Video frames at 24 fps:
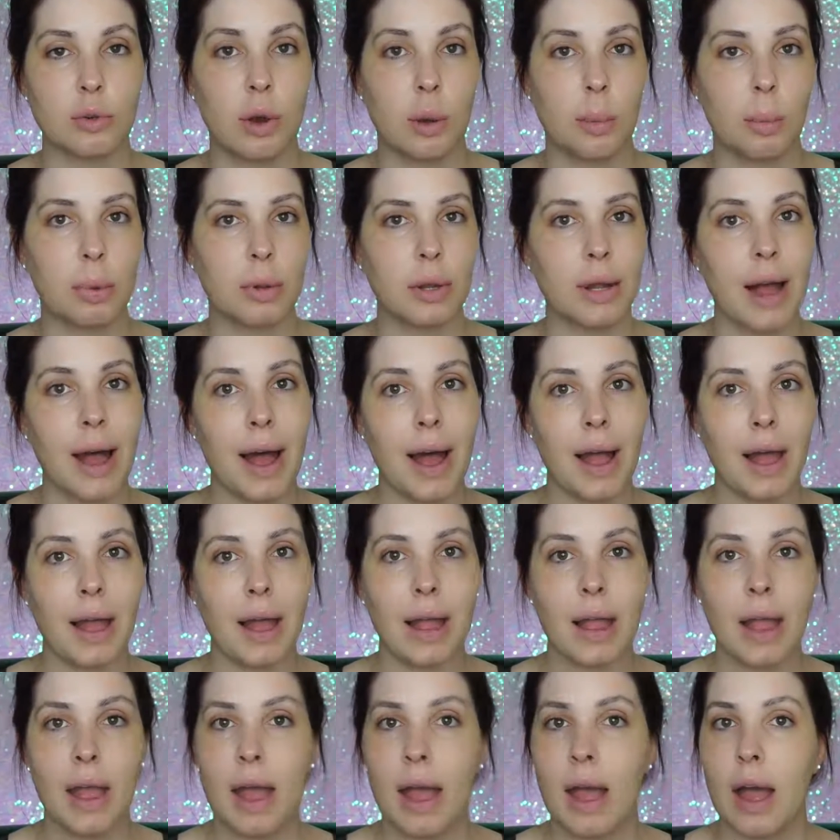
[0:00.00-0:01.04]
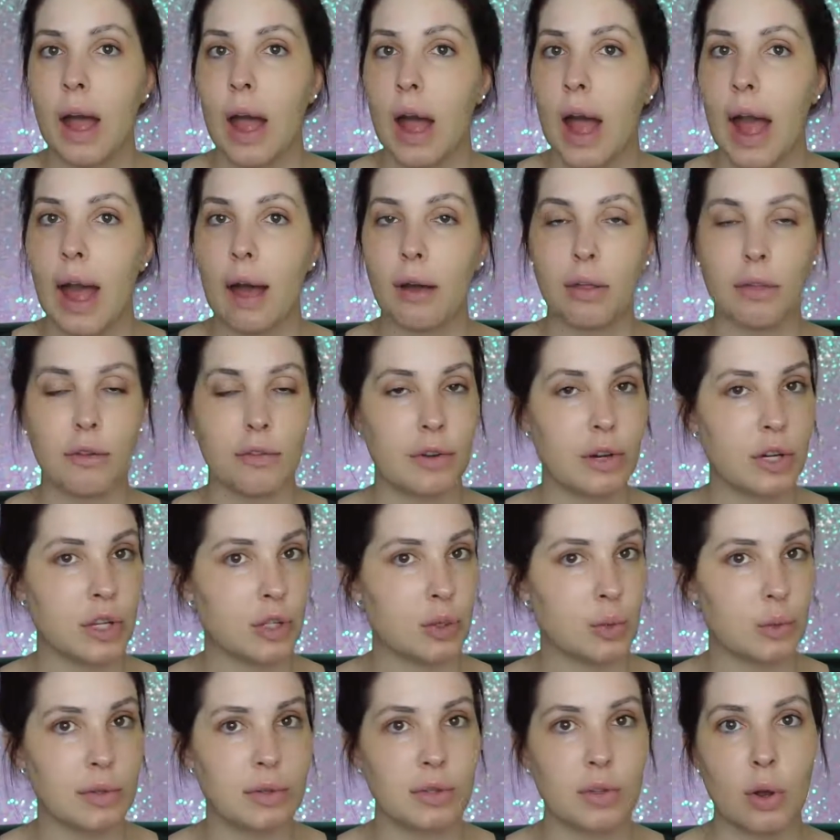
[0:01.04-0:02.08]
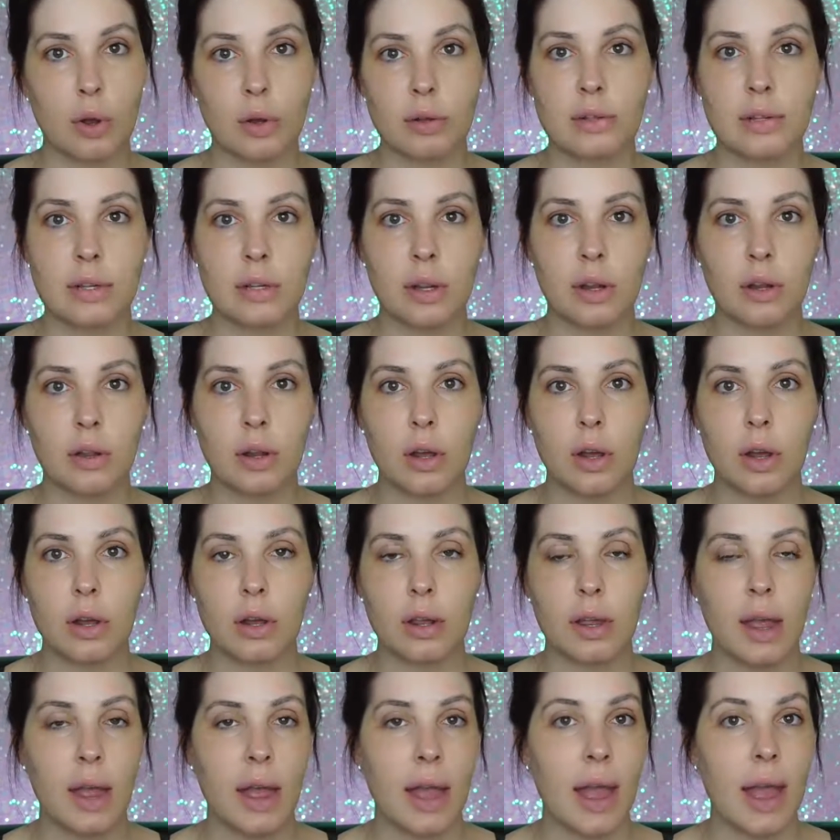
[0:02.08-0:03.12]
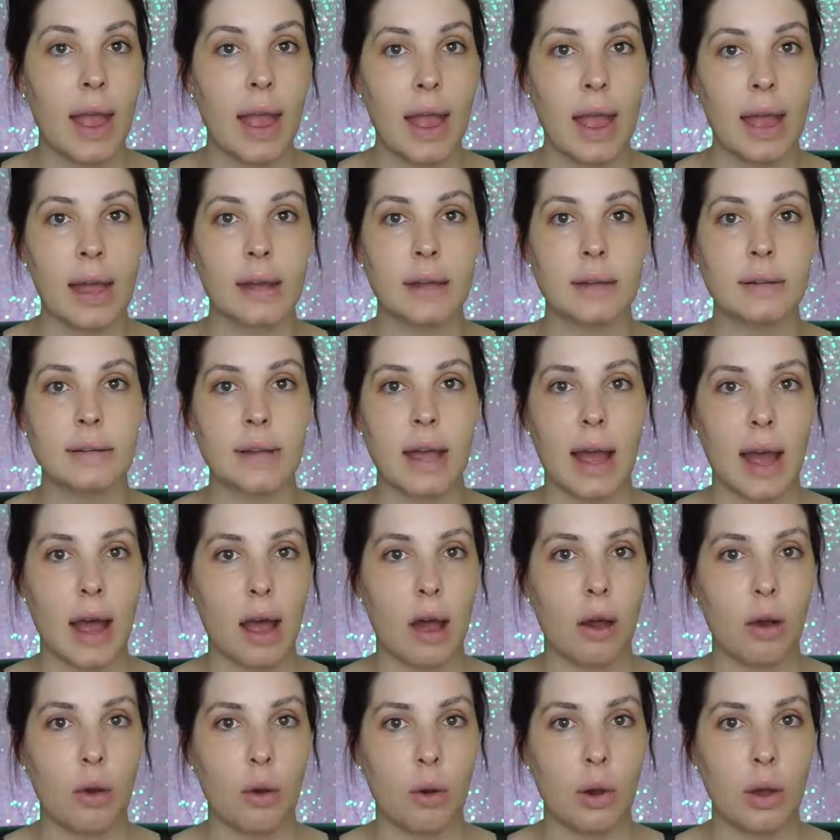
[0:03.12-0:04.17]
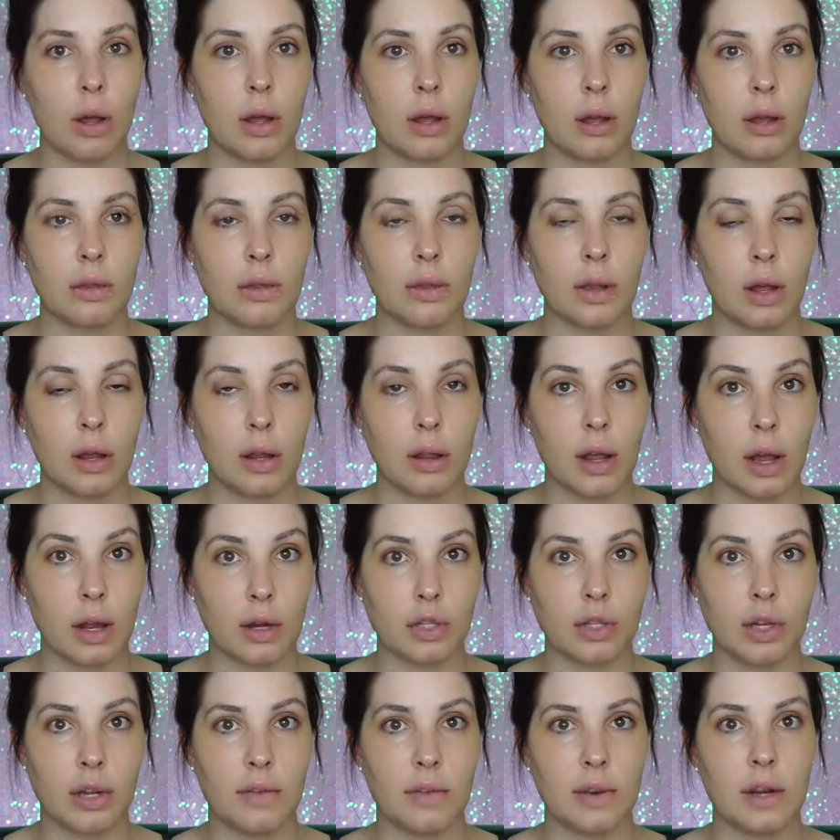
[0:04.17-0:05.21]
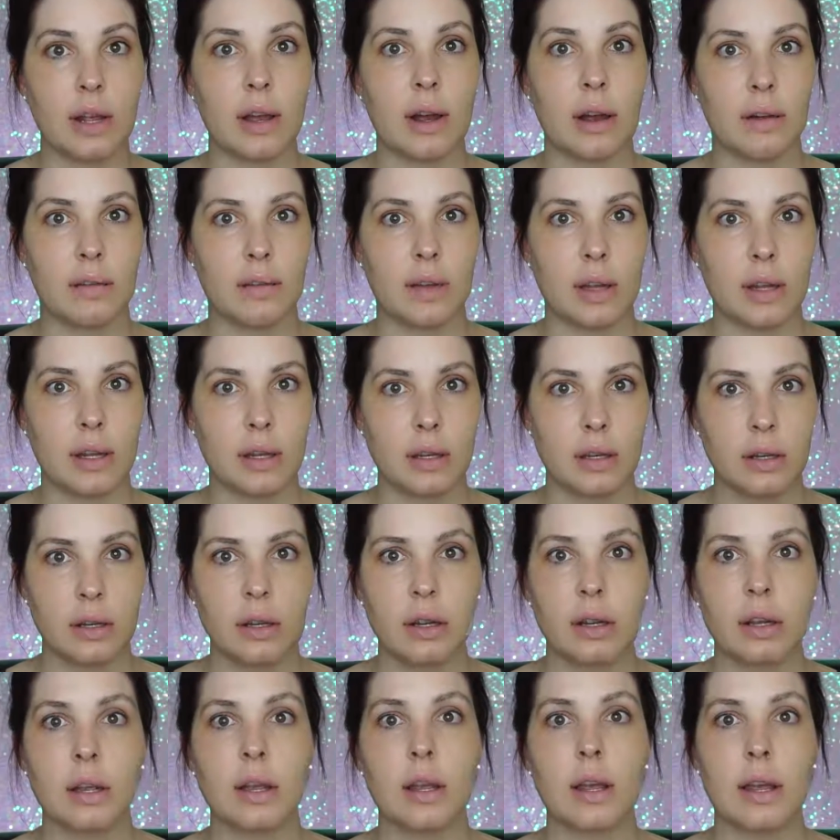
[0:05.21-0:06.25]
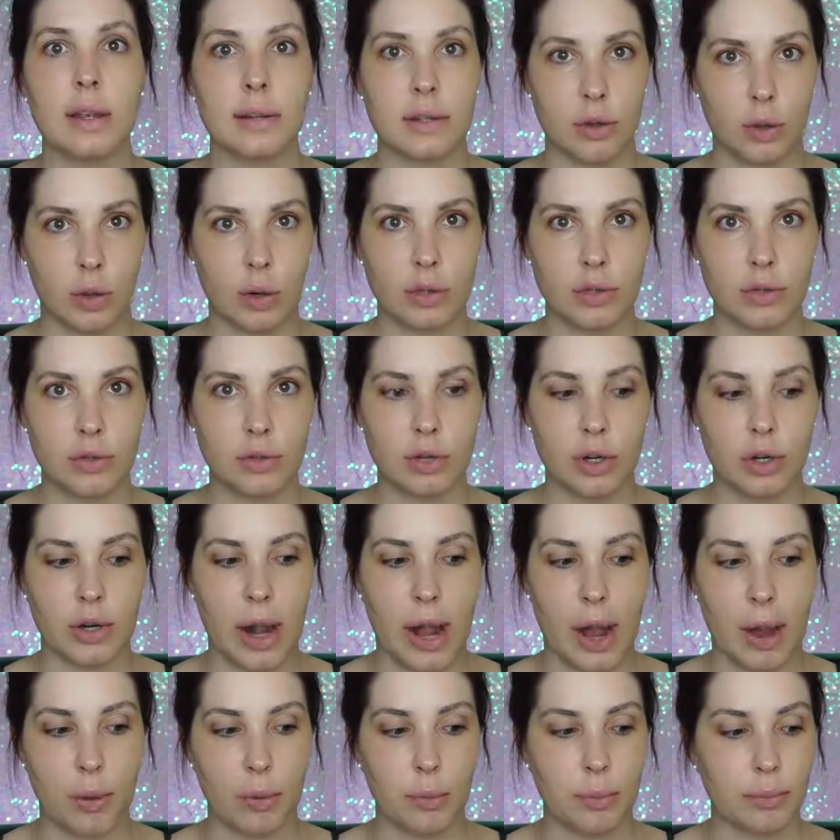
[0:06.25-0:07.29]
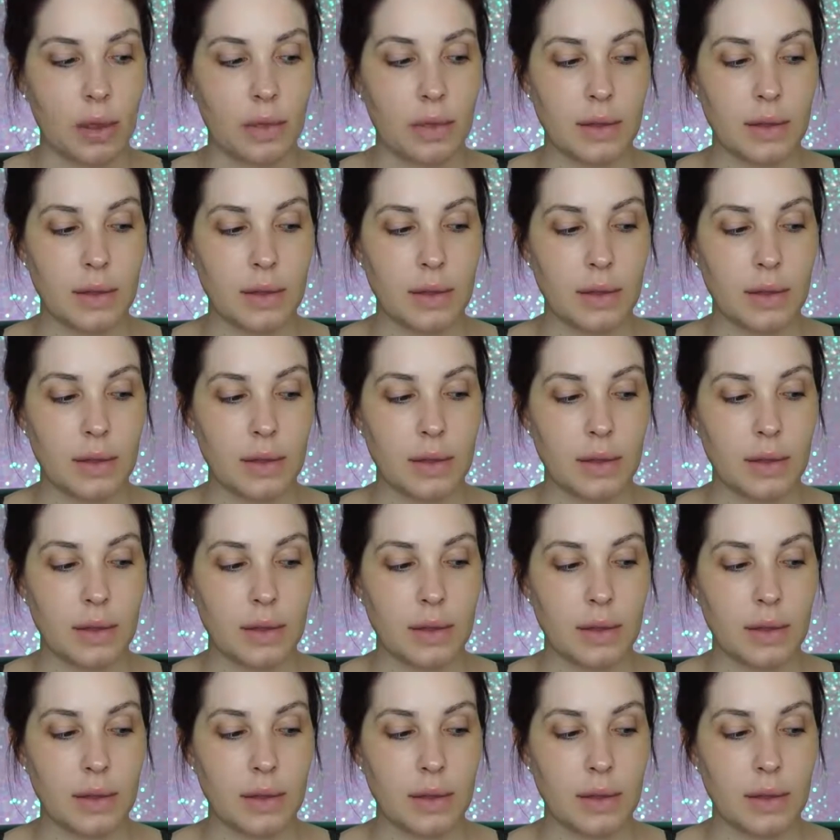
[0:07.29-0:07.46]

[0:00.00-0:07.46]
to apply, how the finished result's going to look, and how the longevity of it is going to turn out.